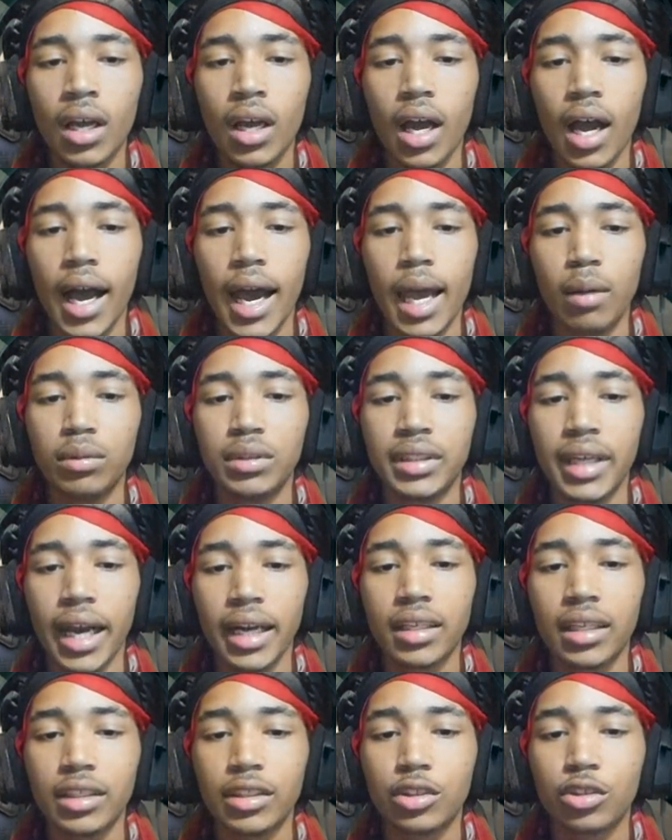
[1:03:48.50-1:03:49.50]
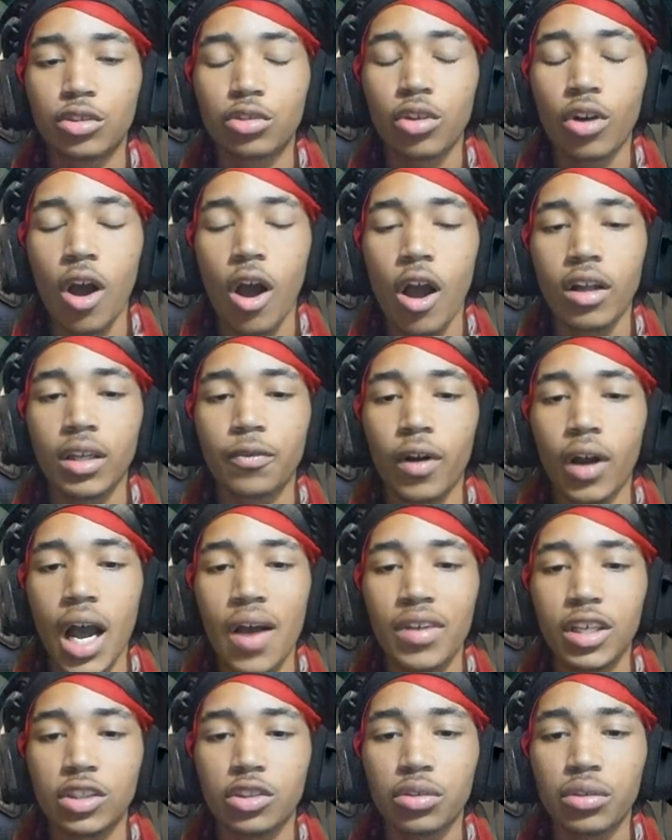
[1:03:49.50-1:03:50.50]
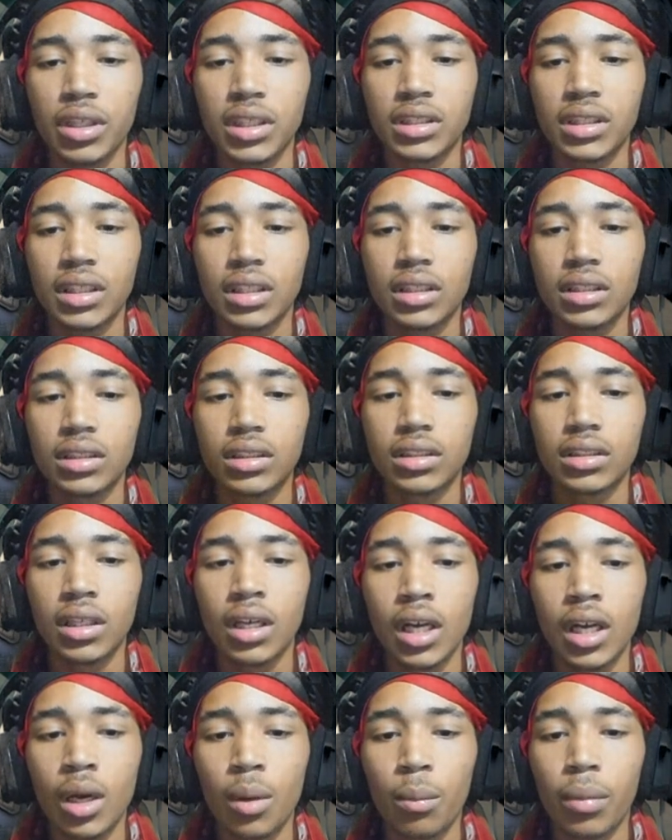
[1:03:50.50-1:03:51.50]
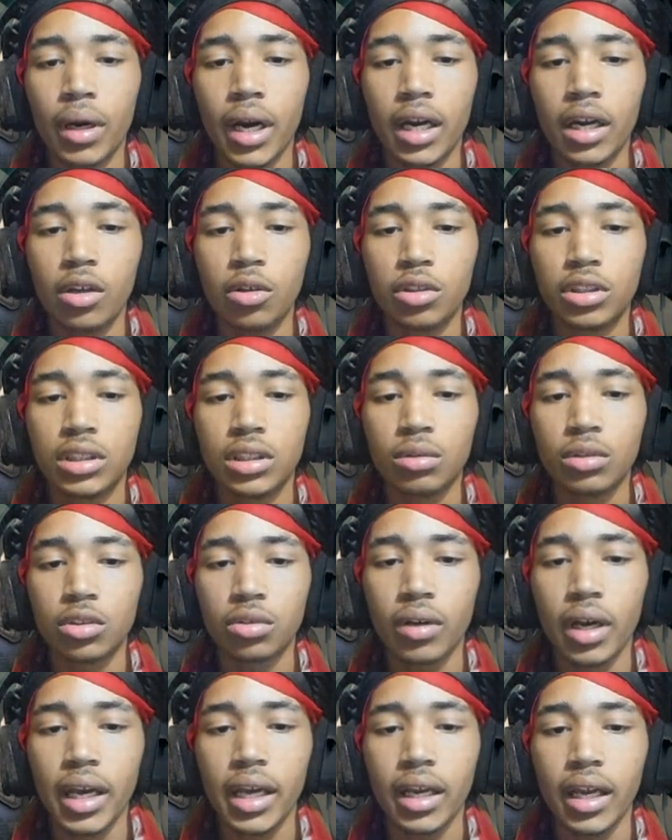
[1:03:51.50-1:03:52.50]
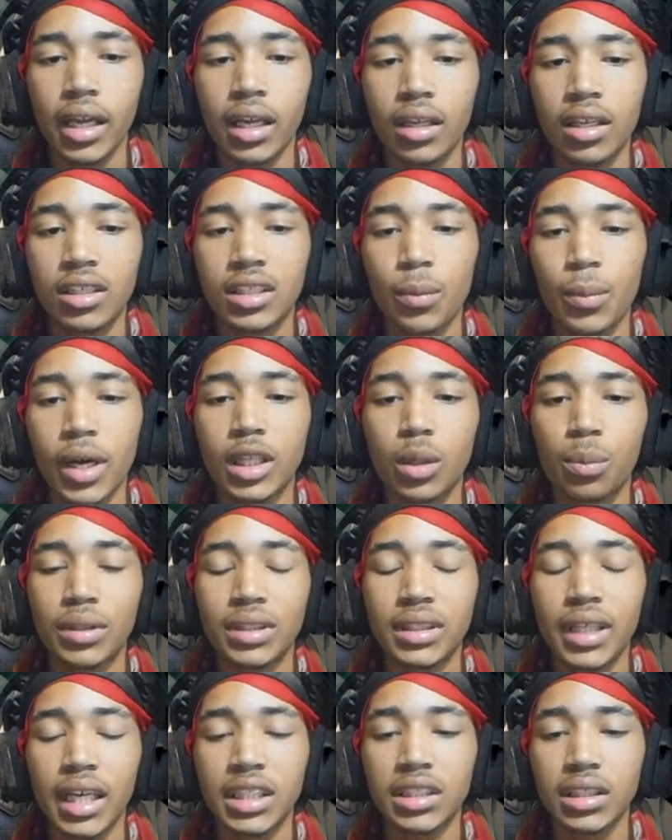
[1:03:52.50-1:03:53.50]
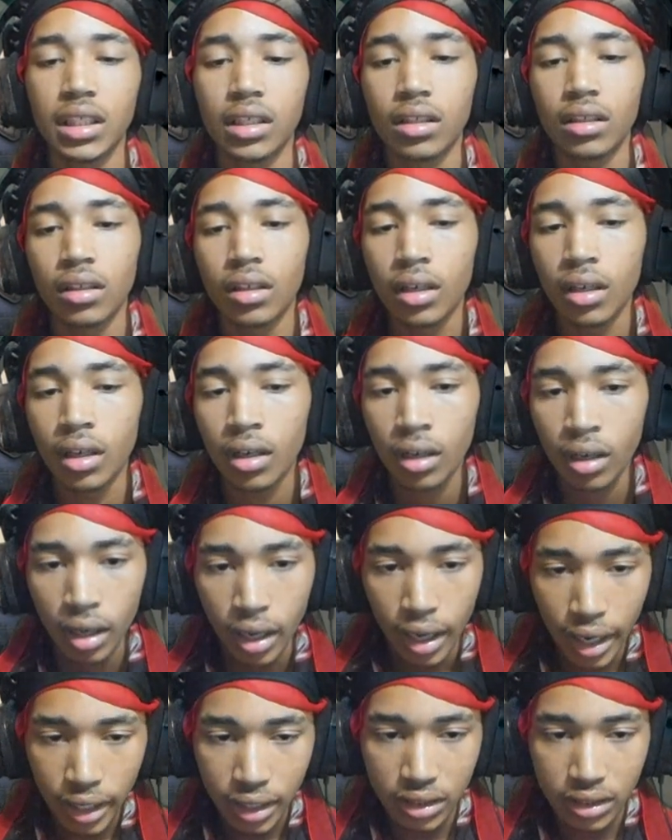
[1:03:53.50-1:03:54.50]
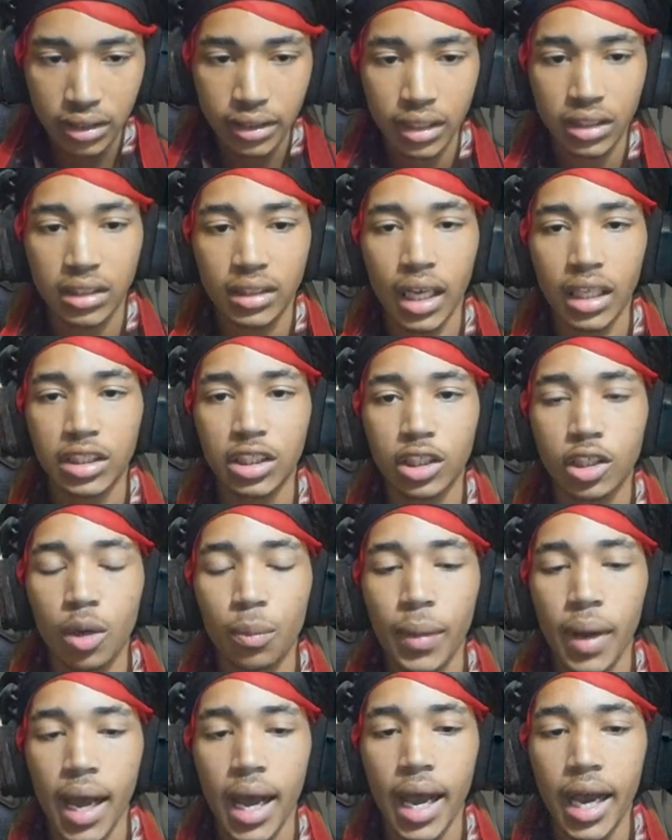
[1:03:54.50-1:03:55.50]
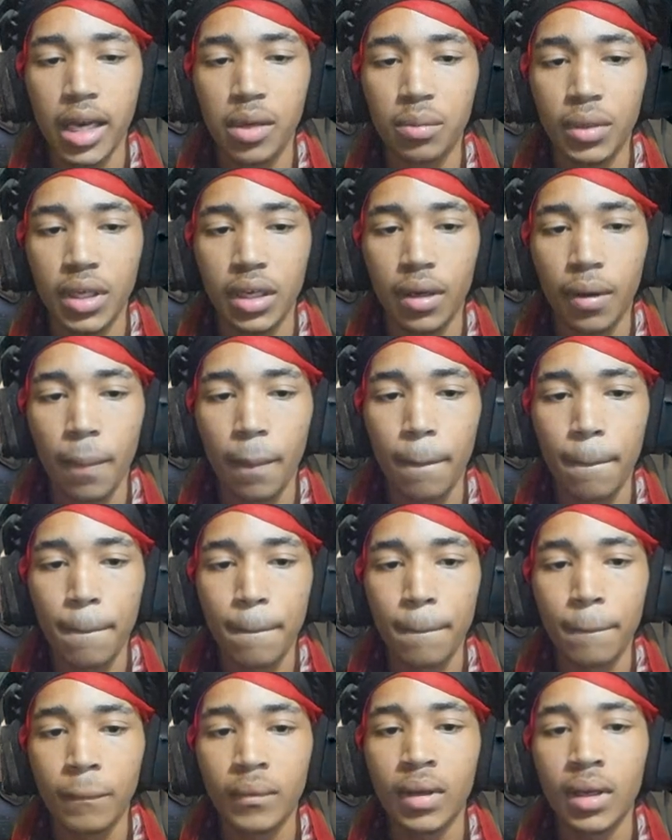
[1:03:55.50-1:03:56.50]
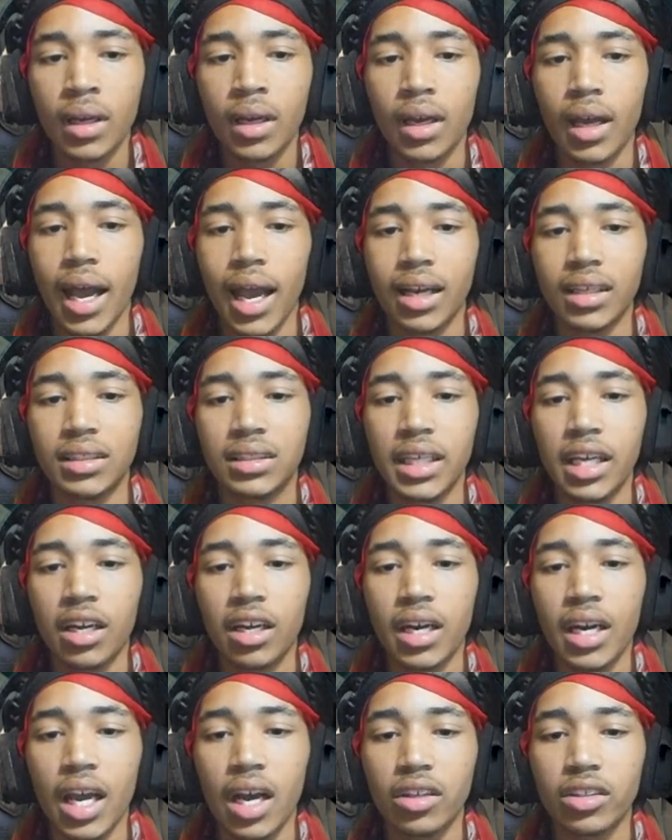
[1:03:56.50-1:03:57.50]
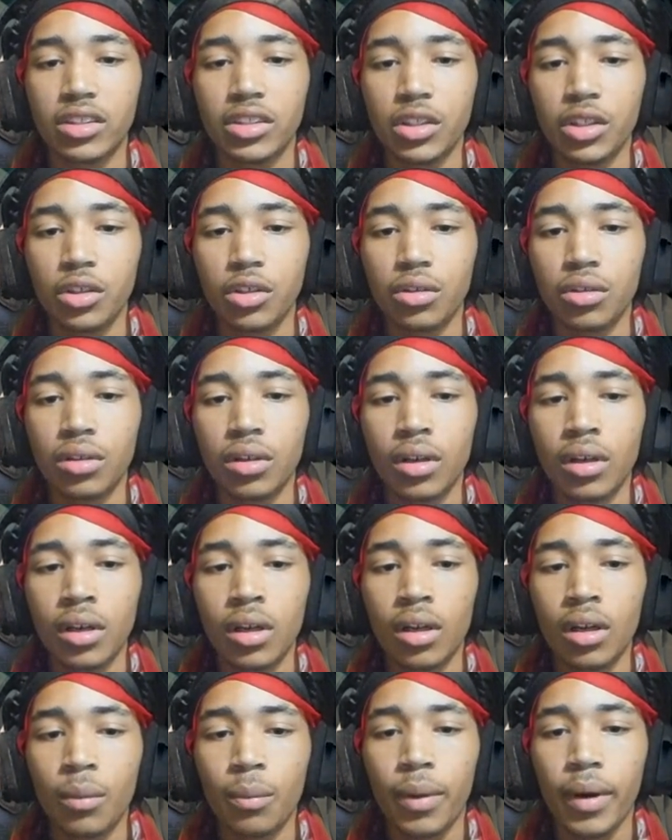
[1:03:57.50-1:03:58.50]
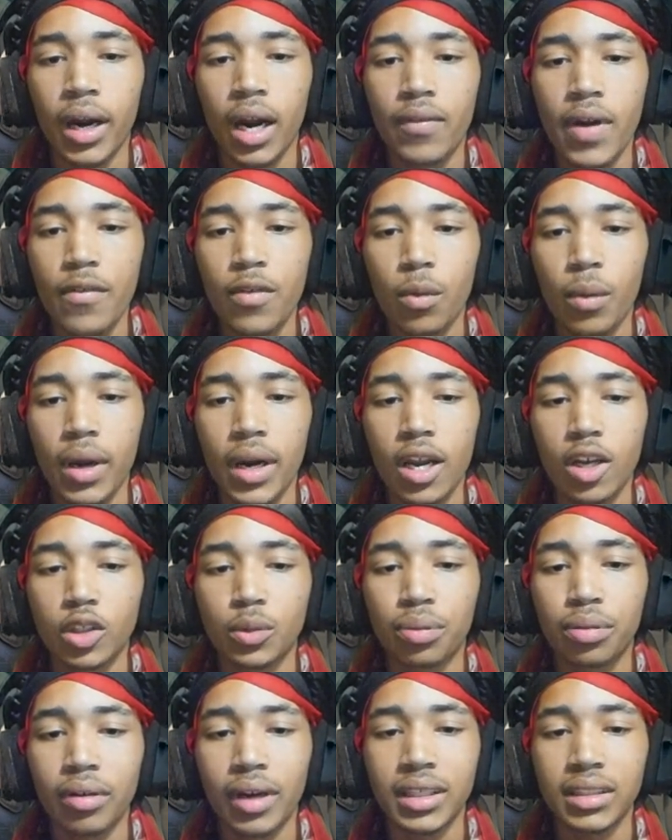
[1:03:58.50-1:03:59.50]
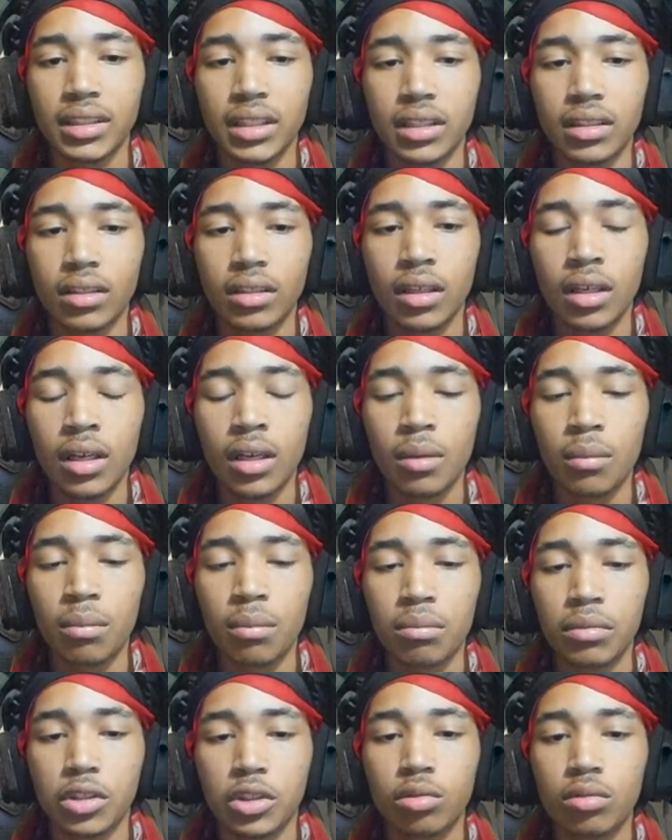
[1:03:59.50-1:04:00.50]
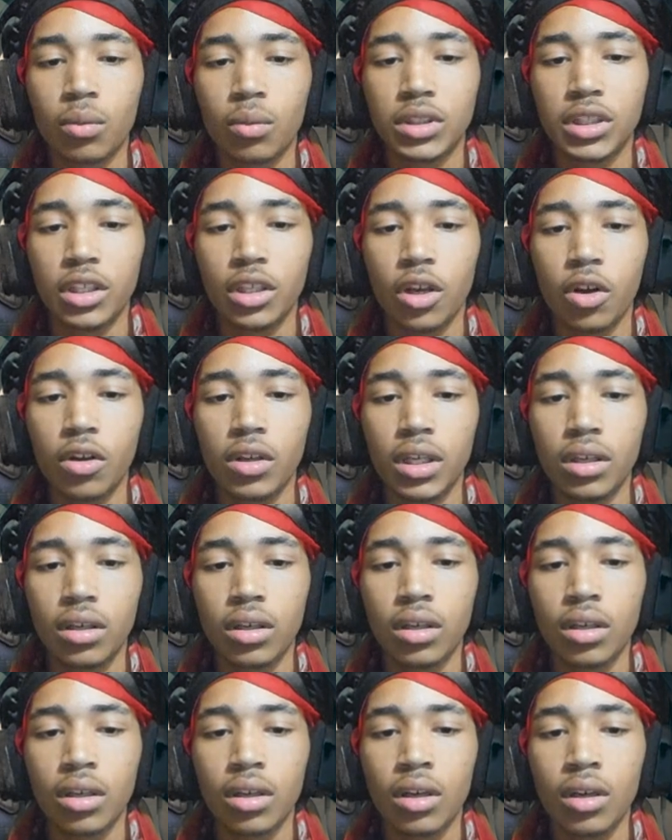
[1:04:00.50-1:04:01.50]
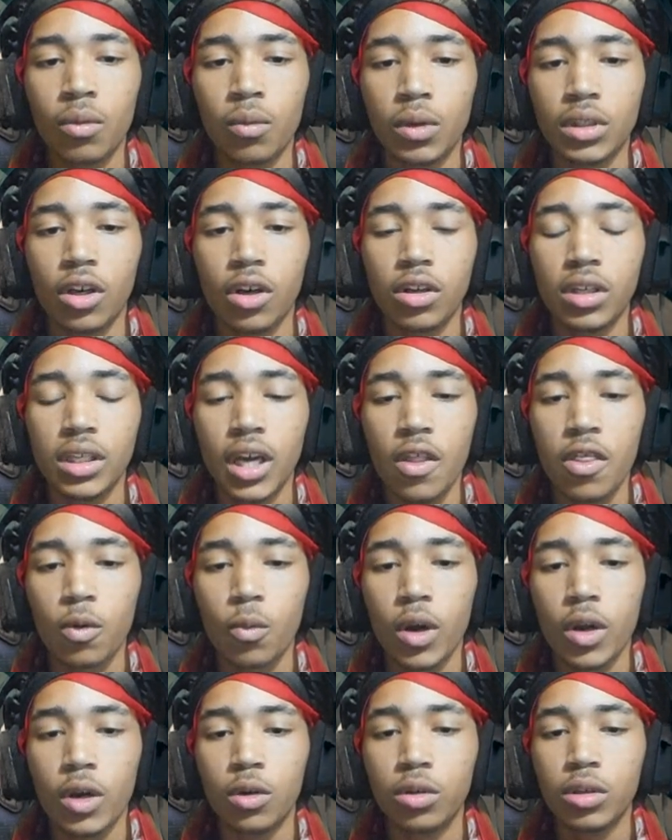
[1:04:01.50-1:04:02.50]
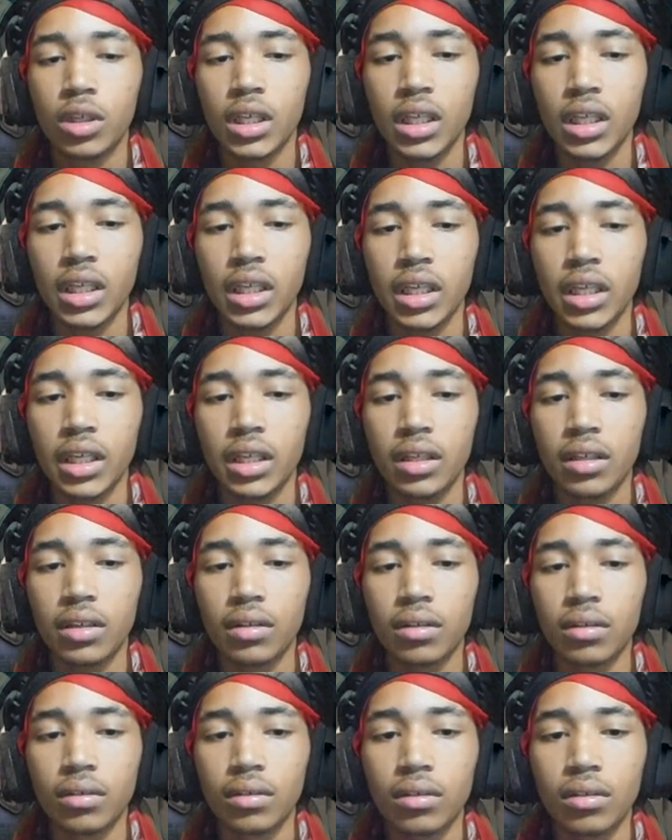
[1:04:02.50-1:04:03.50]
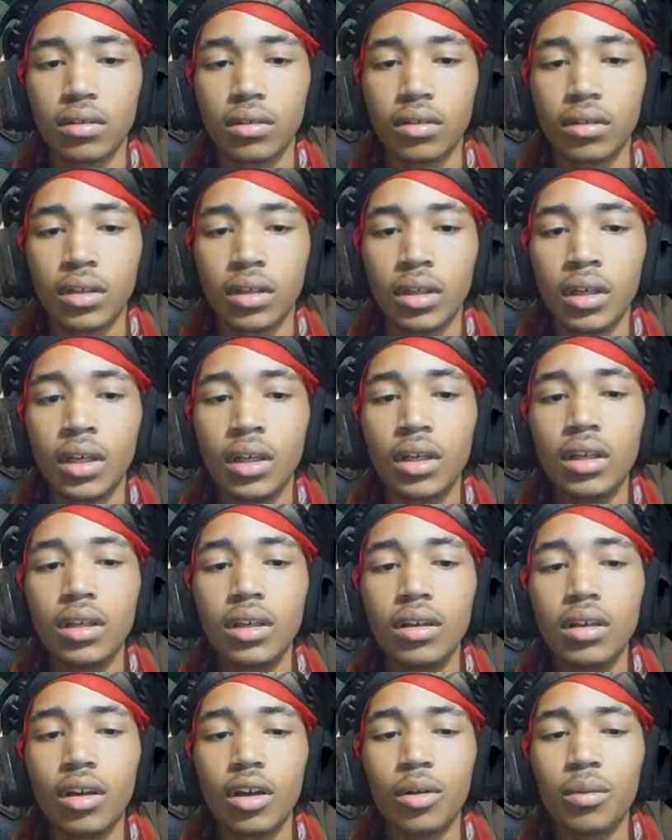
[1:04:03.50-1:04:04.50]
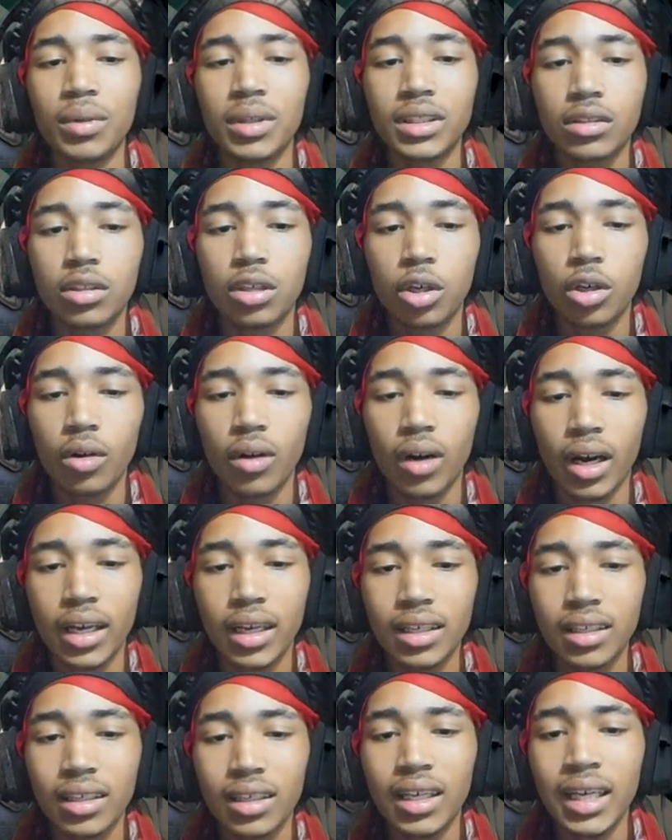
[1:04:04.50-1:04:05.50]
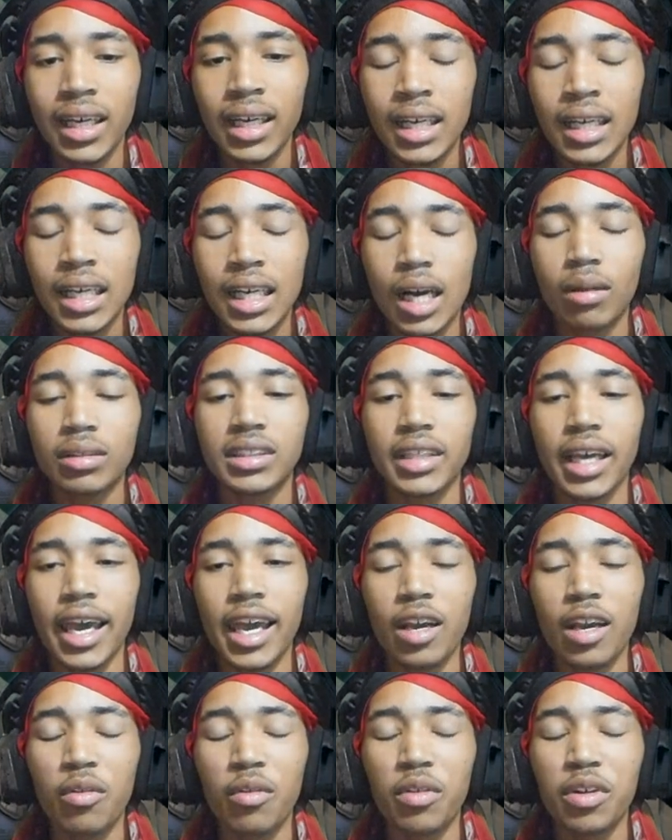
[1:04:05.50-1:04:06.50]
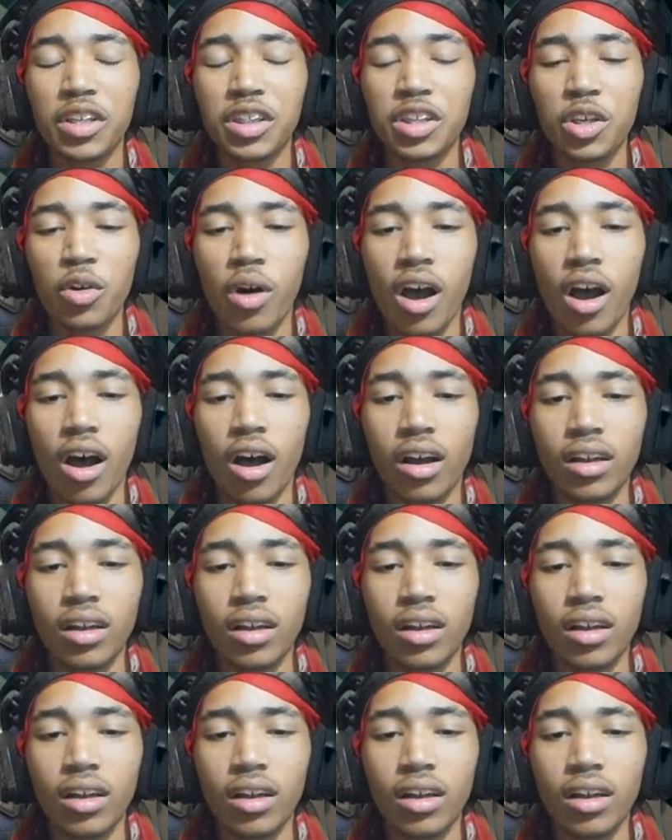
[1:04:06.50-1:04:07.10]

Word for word: I objected strongly for obvious reasons, but I knew she was right, at least about the possession. I could sense Sachiko behind me. I could see her now too, but of everyone else present, Miss Kuon the only was the only other one who could. No, Miss Kuon. I'm staying with you all.